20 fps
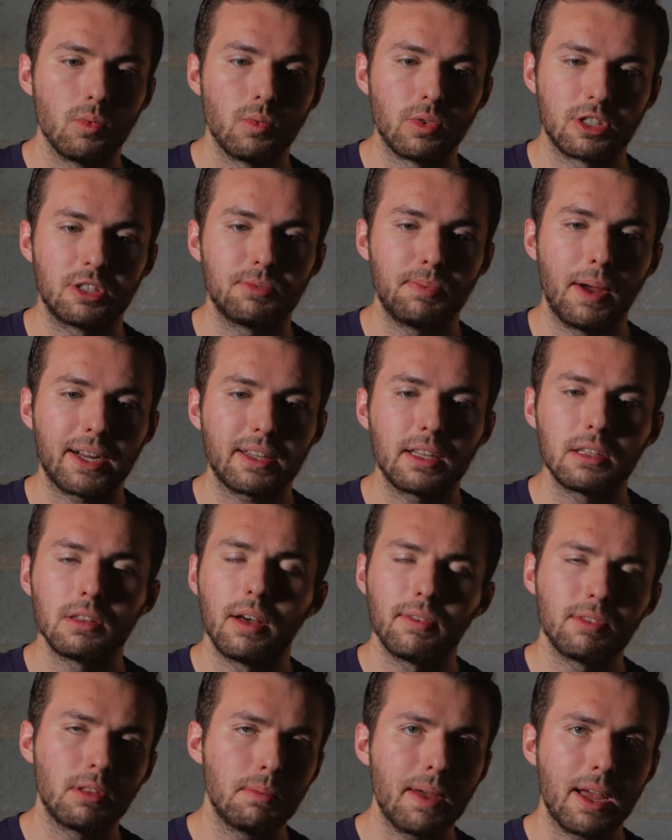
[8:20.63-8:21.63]
respect and
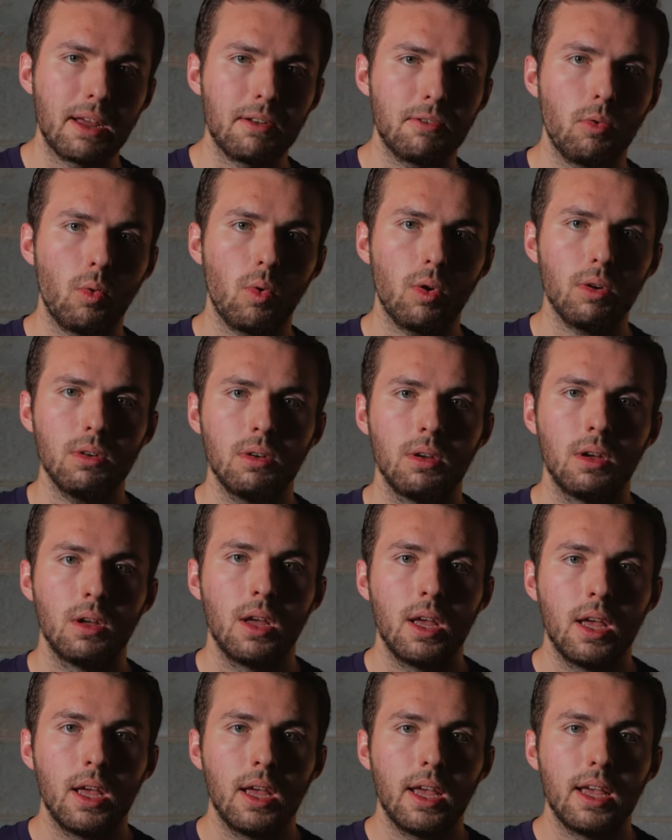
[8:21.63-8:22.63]
love the man for,
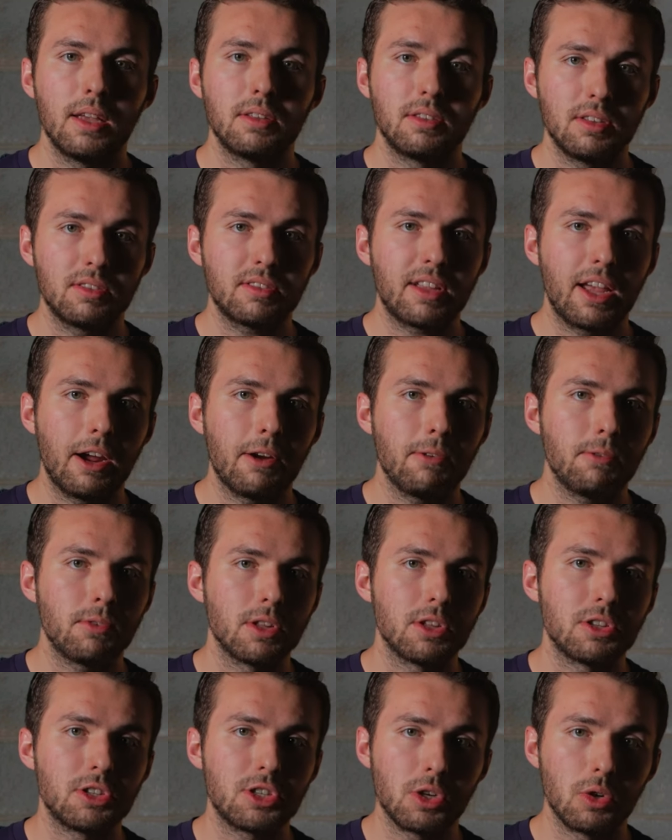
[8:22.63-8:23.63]
is his care for
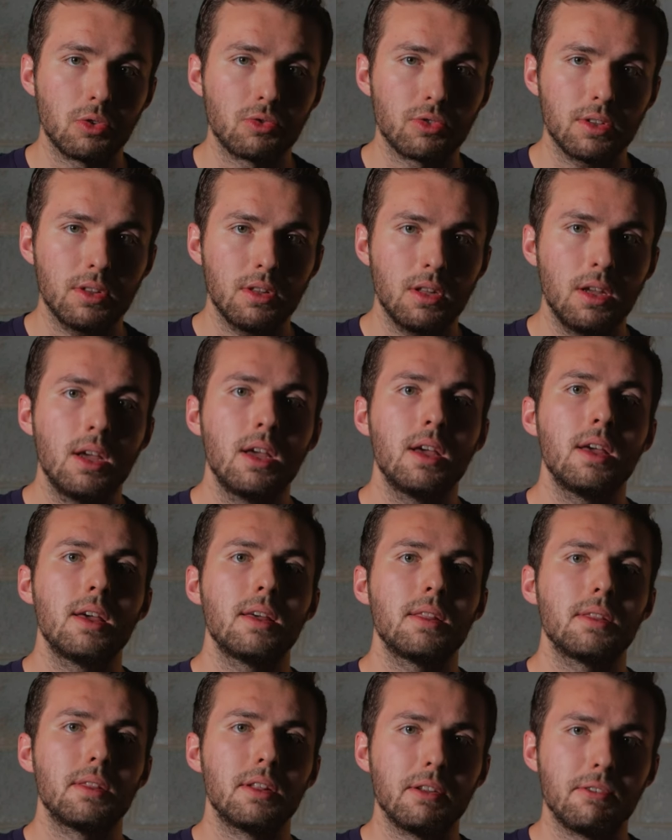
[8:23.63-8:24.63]
the children,
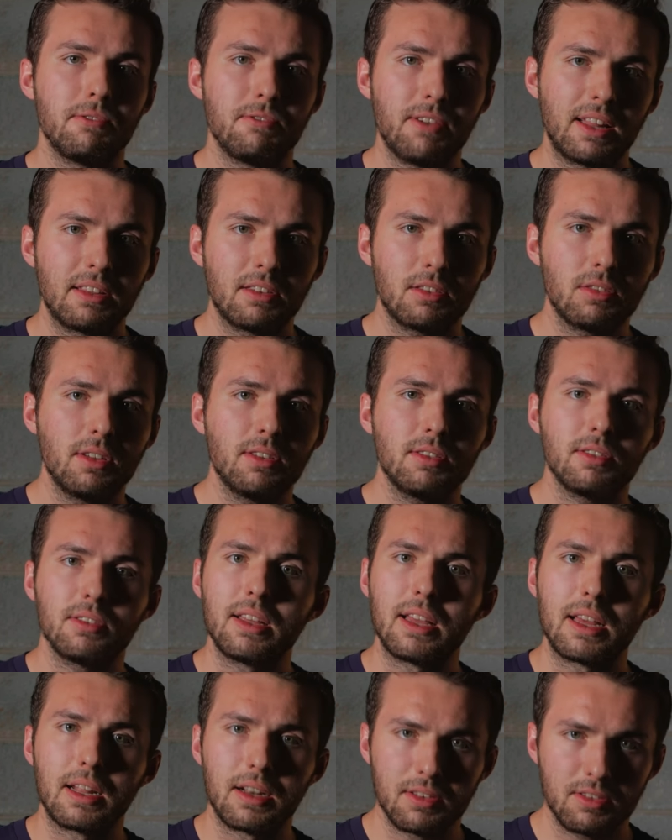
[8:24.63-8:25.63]
the defenseless,
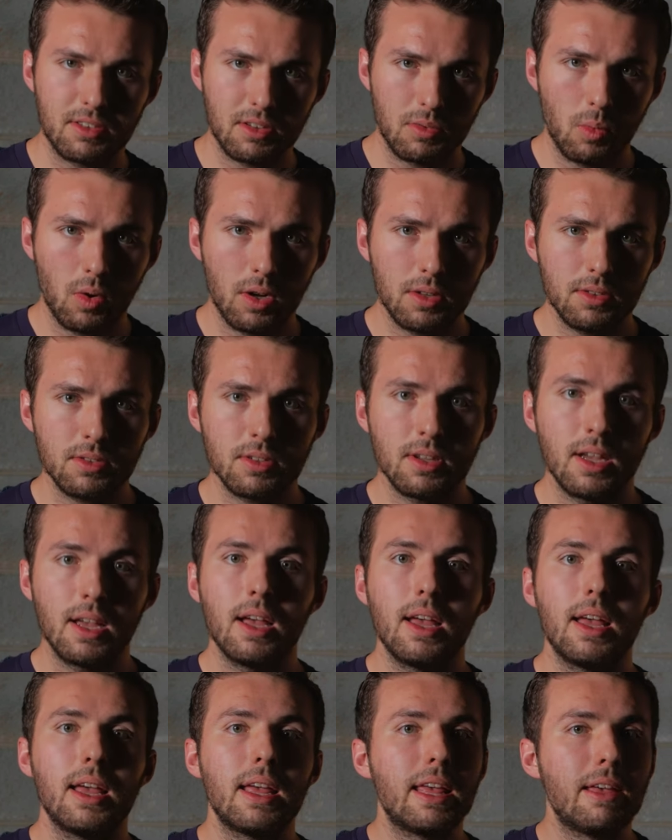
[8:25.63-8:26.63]
the innocent ones,
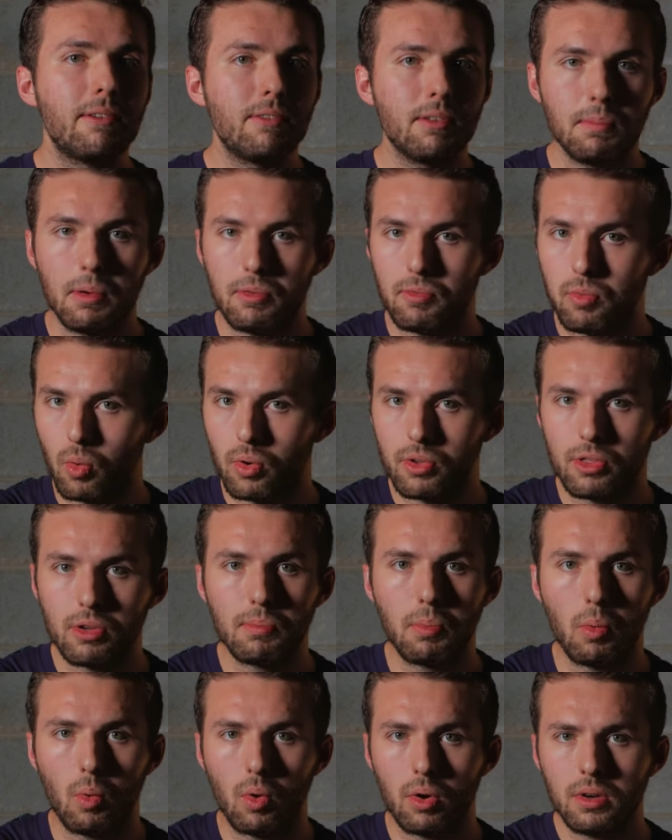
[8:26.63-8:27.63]
even before they're
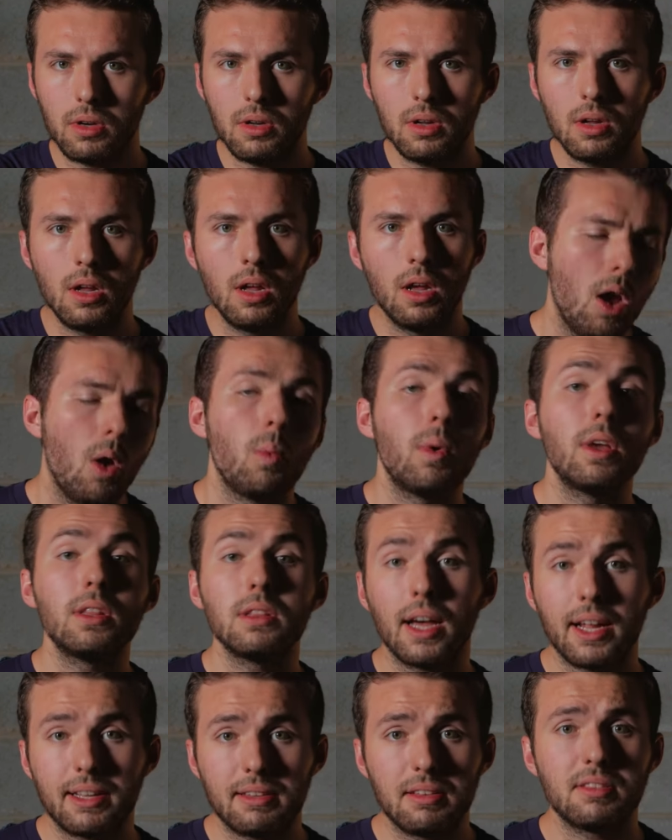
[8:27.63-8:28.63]
born. We'd
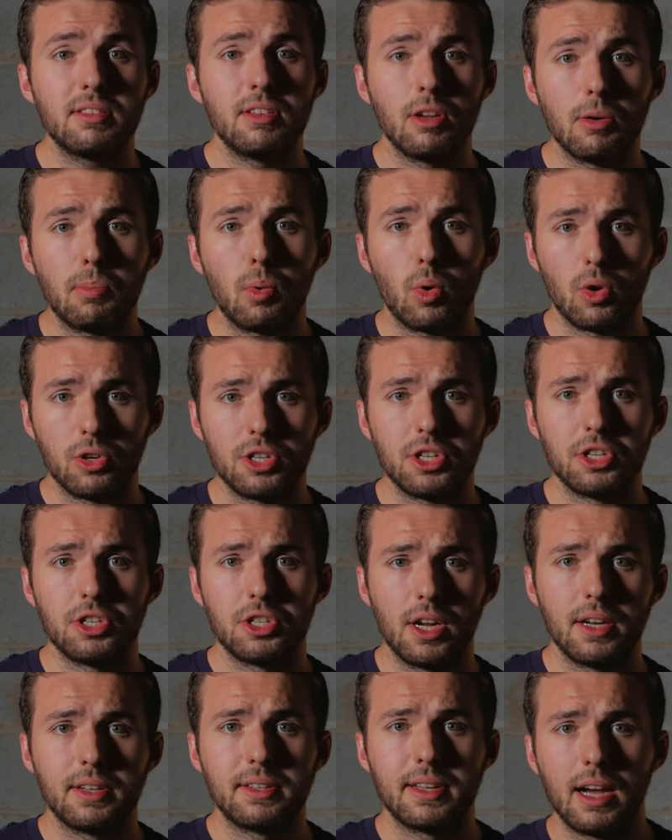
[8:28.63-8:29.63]
like to see abortion
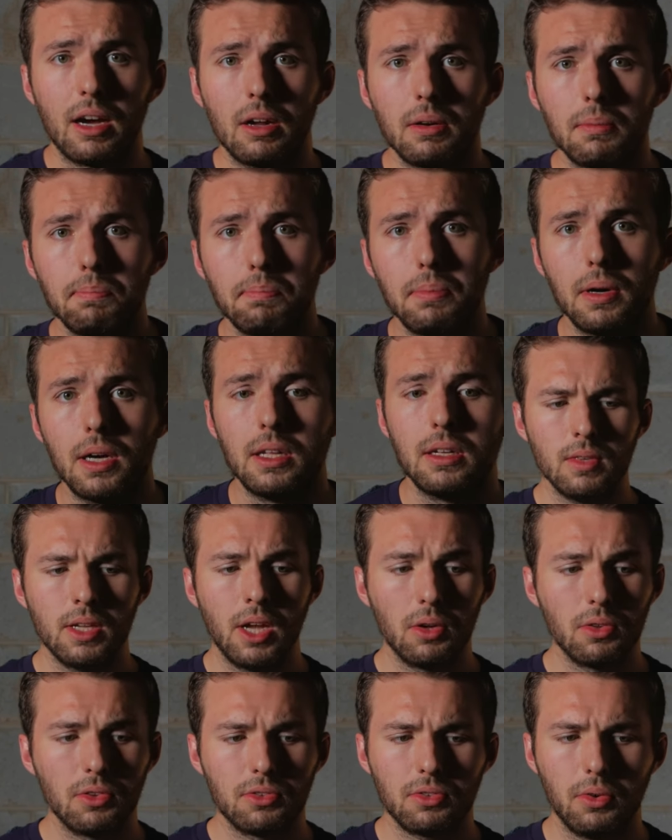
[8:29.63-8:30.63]
shut down, but you
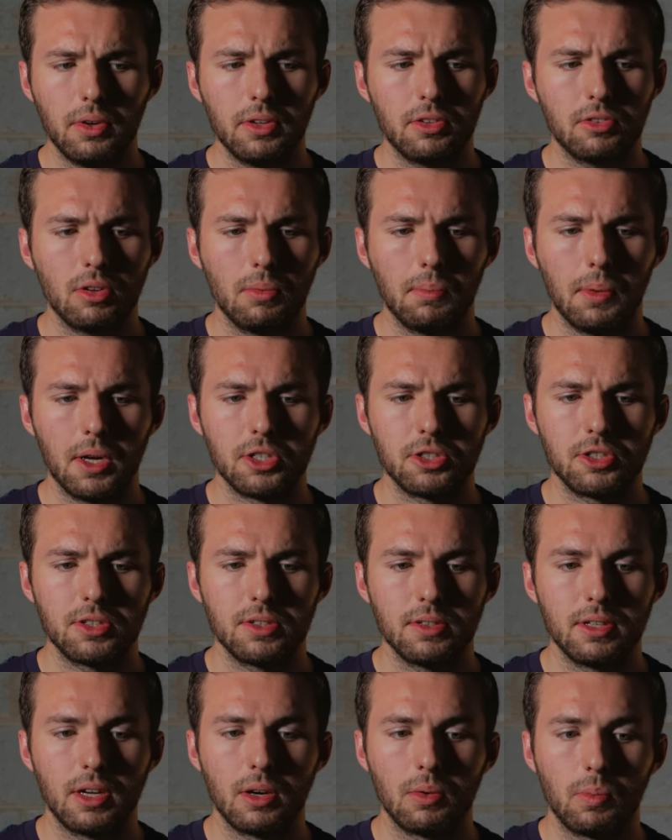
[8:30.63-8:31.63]
know, there's only so much,
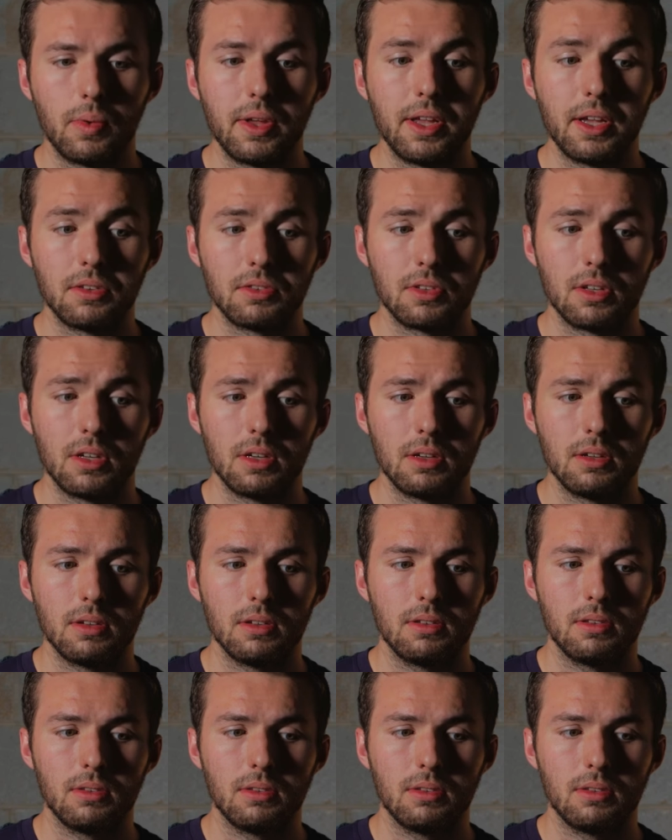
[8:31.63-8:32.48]
you know, we as a